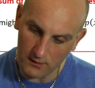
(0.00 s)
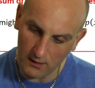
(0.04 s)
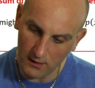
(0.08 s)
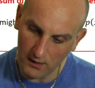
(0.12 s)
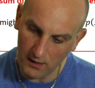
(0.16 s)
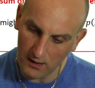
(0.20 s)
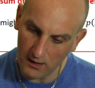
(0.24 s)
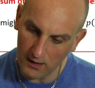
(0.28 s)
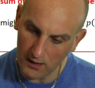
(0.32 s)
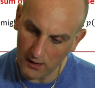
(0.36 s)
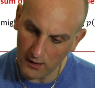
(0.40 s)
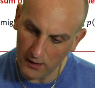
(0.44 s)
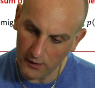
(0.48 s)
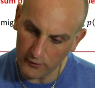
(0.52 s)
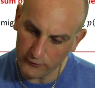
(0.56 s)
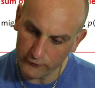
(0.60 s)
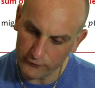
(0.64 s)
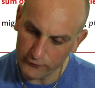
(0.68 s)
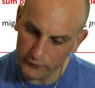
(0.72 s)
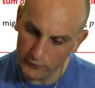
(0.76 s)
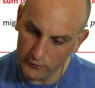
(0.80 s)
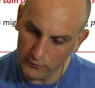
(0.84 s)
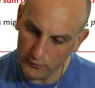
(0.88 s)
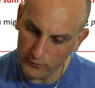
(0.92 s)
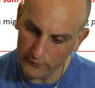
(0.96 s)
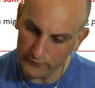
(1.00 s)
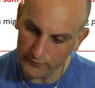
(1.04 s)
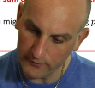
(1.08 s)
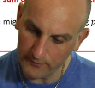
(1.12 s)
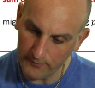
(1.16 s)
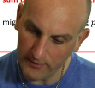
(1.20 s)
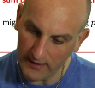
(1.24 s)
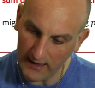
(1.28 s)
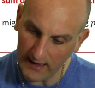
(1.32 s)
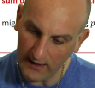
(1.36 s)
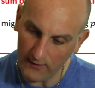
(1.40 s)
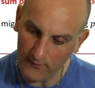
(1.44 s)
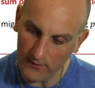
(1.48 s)
uh, to the
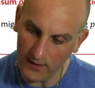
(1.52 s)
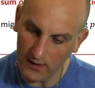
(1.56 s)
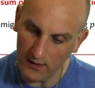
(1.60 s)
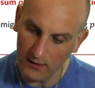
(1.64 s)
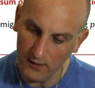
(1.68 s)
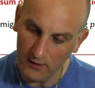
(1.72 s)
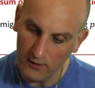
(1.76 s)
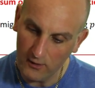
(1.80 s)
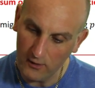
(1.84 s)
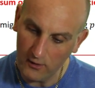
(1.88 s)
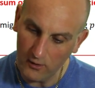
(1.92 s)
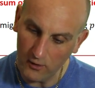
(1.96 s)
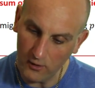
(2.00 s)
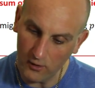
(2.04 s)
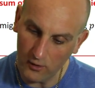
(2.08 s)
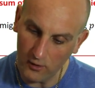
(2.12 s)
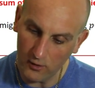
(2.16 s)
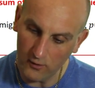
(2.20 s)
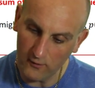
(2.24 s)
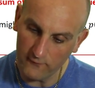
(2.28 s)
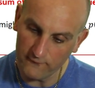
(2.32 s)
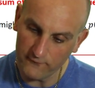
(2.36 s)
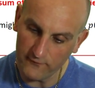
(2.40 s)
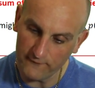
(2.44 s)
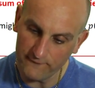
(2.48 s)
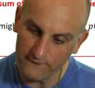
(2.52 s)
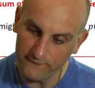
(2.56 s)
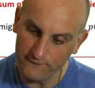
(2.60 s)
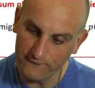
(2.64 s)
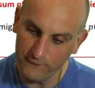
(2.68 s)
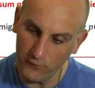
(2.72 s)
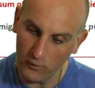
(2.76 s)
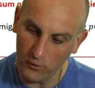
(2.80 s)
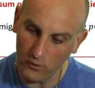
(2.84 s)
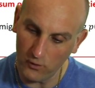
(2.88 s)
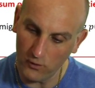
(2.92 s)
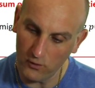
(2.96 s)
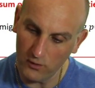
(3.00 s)
power of
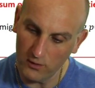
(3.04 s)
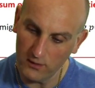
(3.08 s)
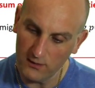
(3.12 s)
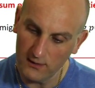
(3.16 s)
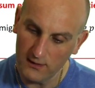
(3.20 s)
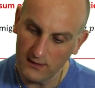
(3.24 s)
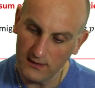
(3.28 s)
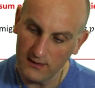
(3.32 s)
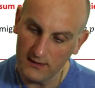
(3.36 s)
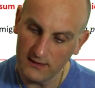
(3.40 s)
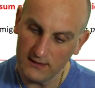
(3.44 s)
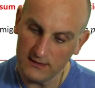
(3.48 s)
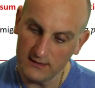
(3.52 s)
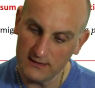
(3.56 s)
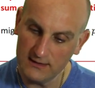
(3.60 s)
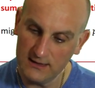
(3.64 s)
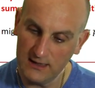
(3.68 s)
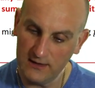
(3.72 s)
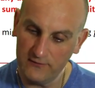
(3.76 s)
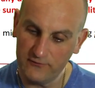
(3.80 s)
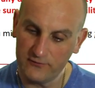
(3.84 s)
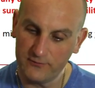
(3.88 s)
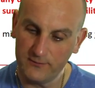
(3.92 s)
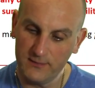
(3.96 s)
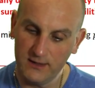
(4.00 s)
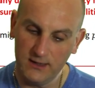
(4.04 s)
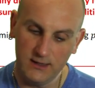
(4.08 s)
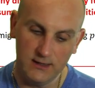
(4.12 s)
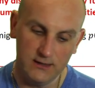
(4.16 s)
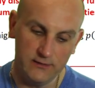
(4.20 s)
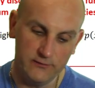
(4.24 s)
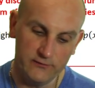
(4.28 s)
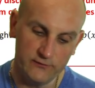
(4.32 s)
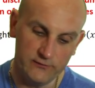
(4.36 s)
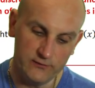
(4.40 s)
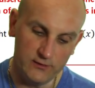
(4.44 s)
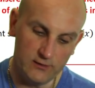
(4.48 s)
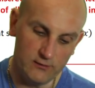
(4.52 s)
4 gives me
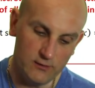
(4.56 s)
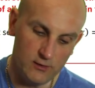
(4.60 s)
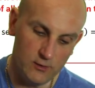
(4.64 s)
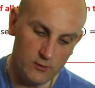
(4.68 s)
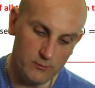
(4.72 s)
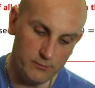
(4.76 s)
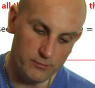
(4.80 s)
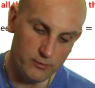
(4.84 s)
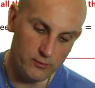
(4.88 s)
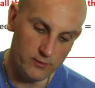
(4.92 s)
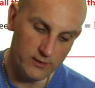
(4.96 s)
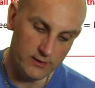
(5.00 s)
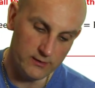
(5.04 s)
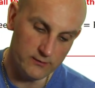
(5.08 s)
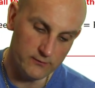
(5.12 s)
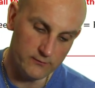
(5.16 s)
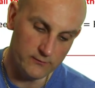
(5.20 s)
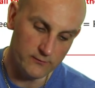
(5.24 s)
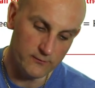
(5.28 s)
0.4